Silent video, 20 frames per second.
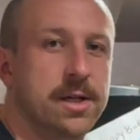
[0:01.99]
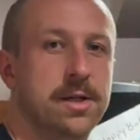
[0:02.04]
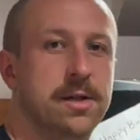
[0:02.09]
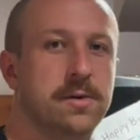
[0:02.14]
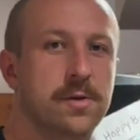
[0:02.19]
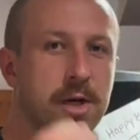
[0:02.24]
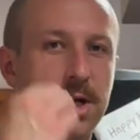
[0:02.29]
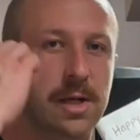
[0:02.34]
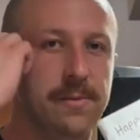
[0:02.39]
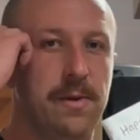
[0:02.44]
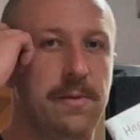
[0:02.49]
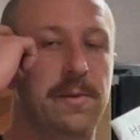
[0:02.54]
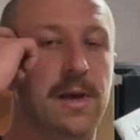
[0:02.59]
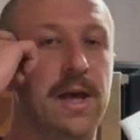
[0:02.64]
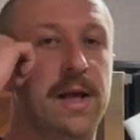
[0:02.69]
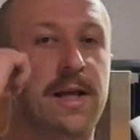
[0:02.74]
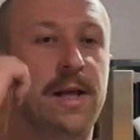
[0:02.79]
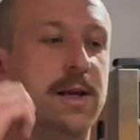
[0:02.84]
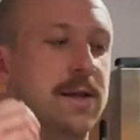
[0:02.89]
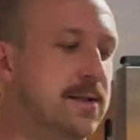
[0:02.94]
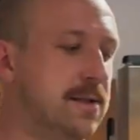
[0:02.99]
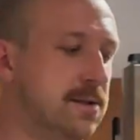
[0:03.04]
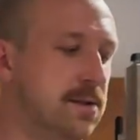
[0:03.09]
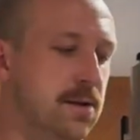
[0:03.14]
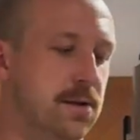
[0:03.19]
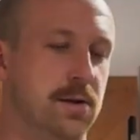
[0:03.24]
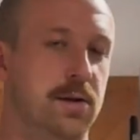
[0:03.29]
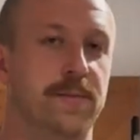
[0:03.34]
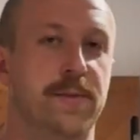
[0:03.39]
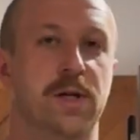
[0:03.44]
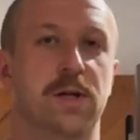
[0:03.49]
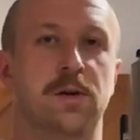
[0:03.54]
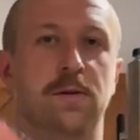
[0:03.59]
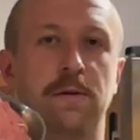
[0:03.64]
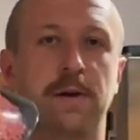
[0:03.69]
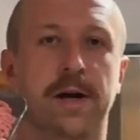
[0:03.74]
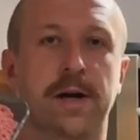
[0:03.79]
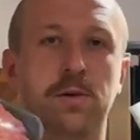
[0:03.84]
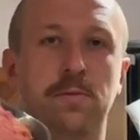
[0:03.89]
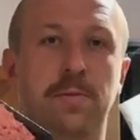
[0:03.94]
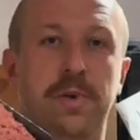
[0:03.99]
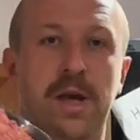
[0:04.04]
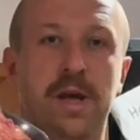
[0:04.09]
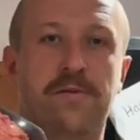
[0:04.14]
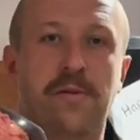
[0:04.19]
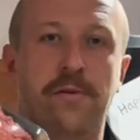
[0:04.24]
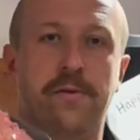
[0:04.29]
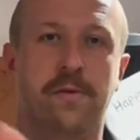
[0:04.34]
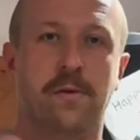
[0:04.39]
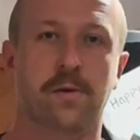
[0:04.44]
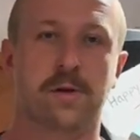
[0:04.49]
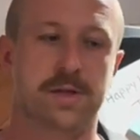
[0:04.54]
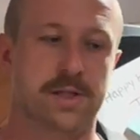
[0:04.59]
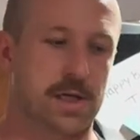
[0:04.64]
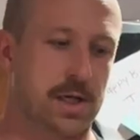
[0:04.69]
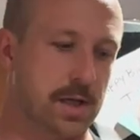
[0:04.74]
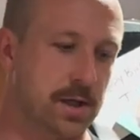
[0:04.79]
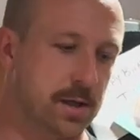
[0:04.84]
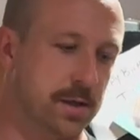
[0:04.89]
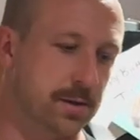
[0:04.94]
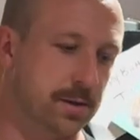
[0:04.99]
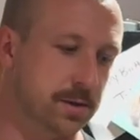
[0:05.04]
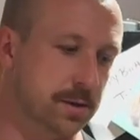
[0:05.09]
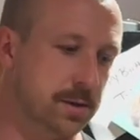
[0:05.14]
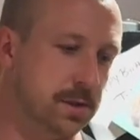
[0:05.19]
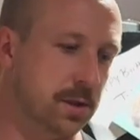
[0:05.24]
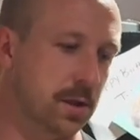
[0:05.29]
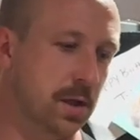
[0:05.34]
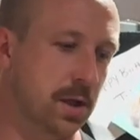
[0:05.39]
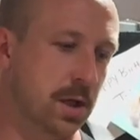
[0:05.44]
we're going to be making some ground beef for tacos.